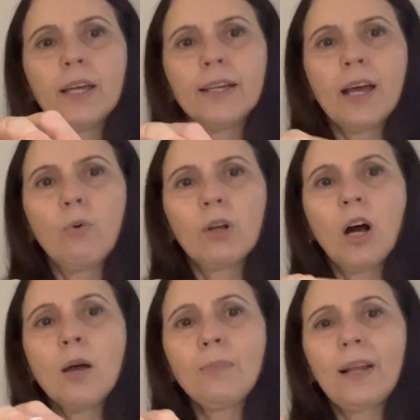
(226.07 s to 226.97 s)
Now what
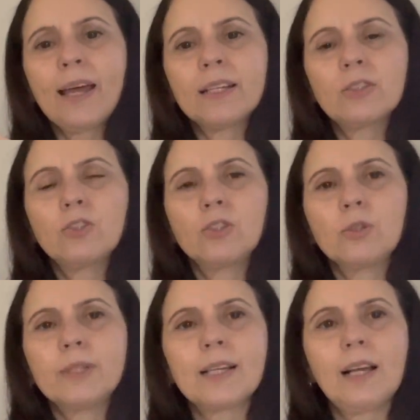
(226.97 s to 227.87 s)
I'm planning to
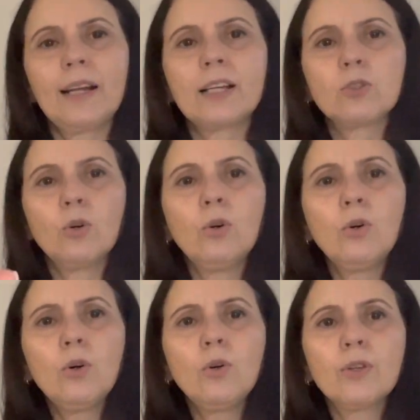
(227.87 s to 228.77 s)
do is collect
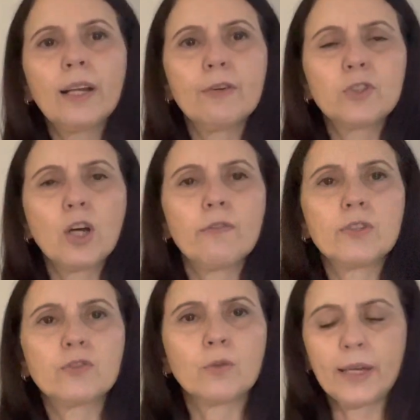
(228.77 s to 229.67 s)
all the
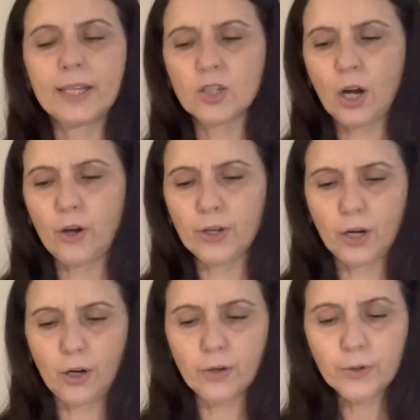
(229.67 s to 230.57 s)
leftovers from each
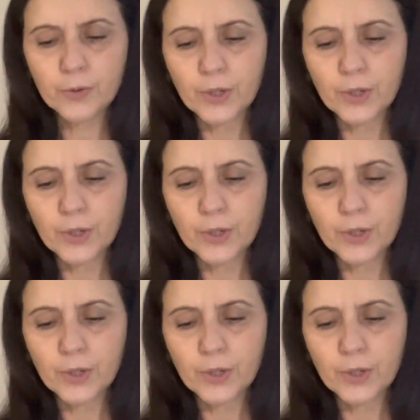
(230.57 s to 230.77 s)
Ogo